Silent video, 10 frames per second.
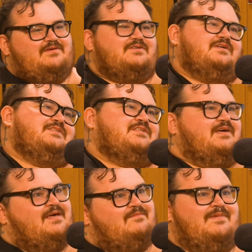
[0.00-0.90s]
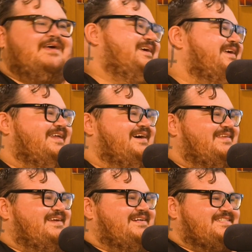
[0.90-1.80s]
It's like hitting.
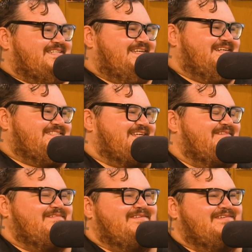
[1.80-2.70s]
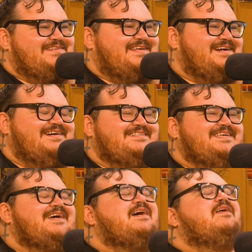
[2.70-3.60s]
There's some people that aren't.
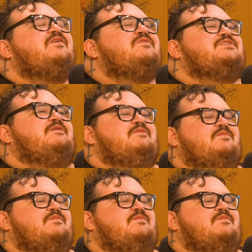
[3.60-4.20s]
There were some